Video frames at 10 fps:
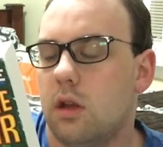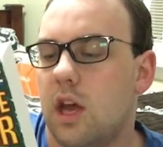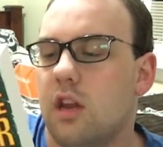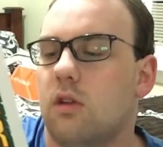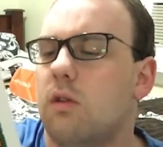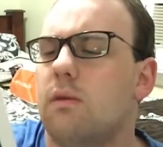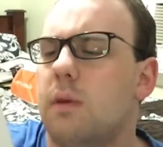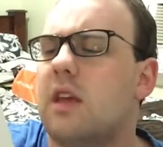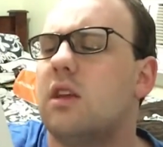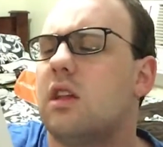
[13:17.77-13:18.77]
it
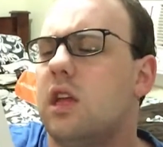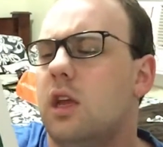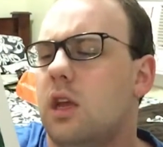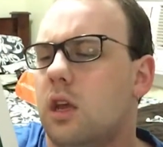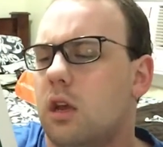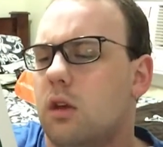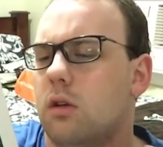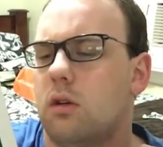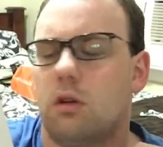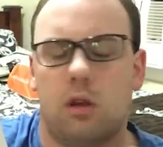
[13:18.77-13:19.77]
basically
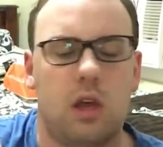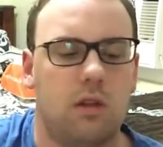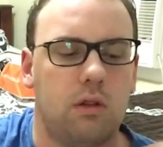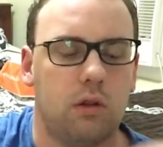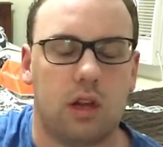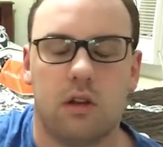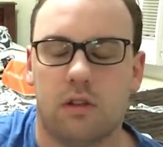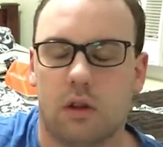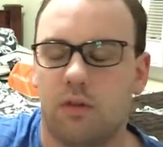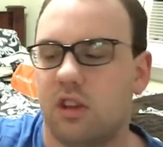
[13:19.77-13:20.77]
is looking to
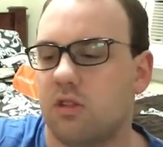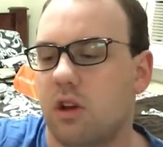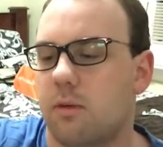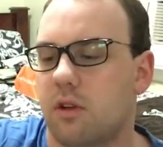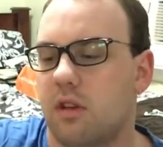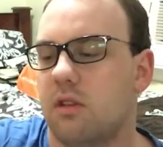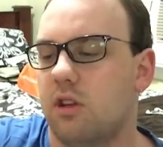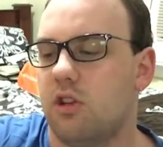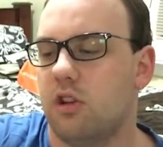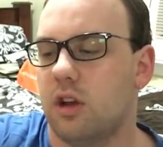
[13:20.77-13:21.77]
solve these crimes against
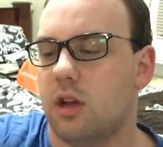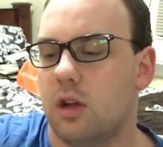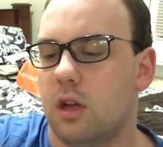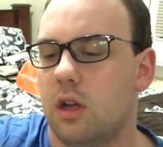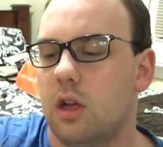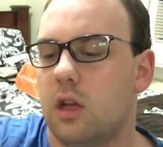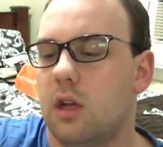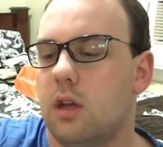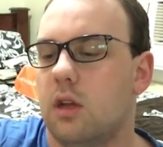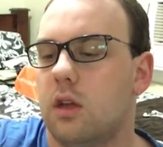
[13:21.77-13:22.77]
literature
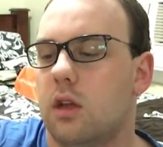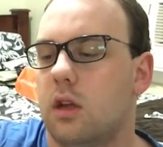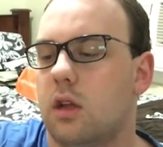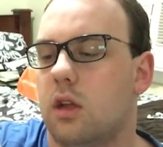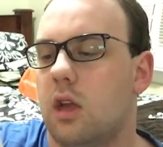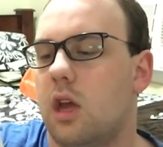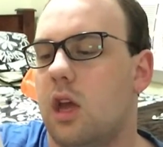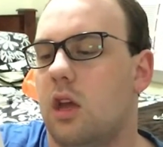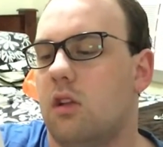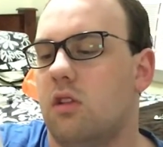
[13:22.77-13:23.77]

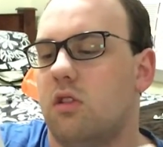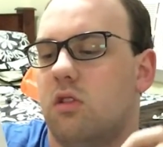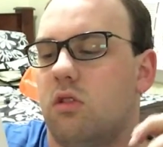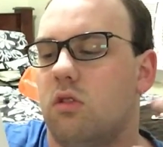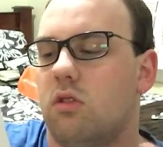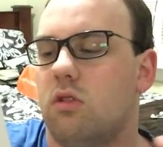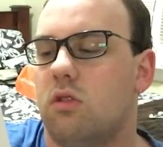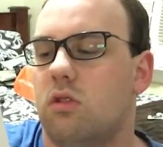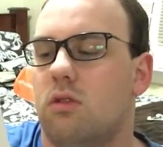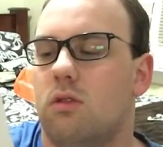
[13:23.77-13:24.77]
and
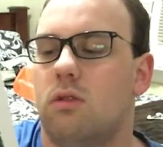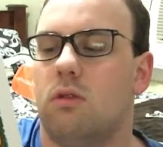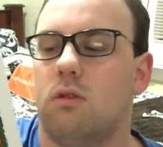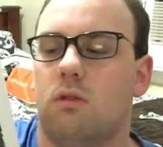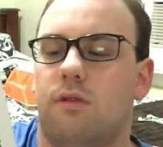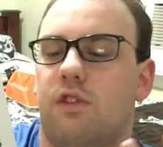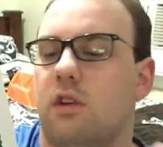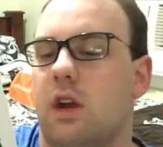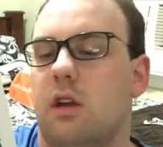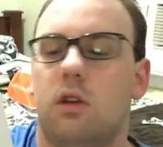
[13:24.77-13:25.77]

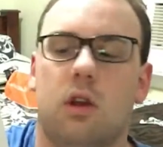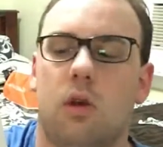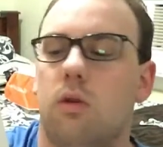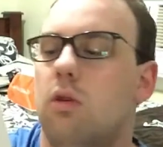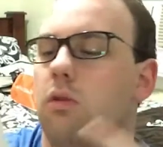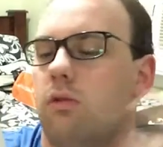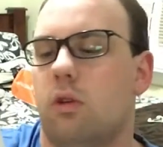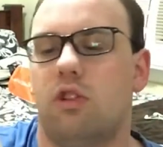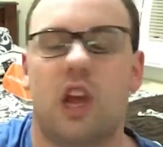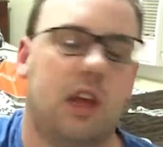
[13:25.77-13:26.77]
figure out, who
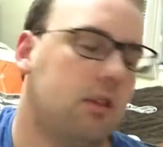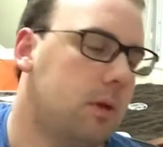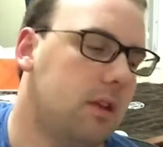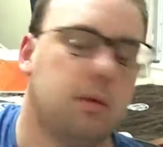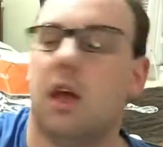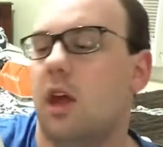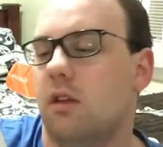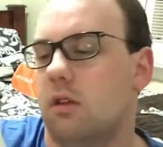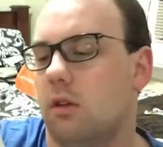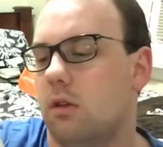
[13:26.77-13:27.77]
wrote Shakespeare's
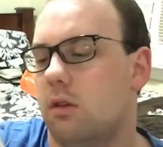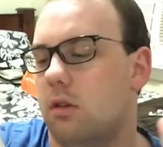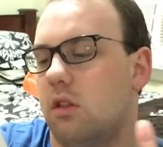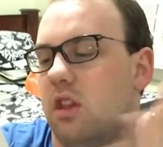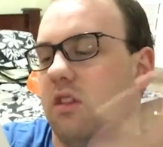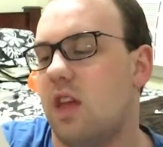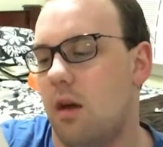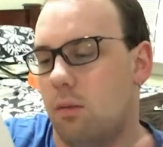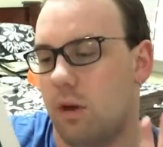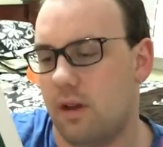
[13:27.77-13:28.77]
plays and this, that,
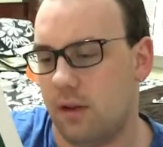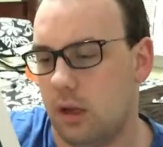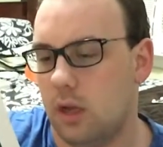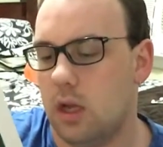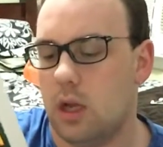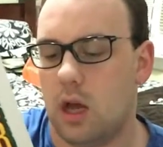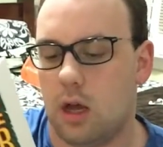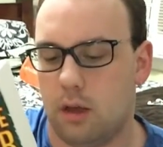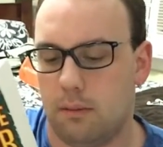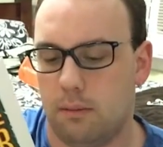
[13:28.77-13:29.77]
whatever.
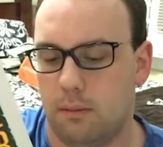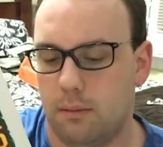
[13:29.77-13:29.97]
I'm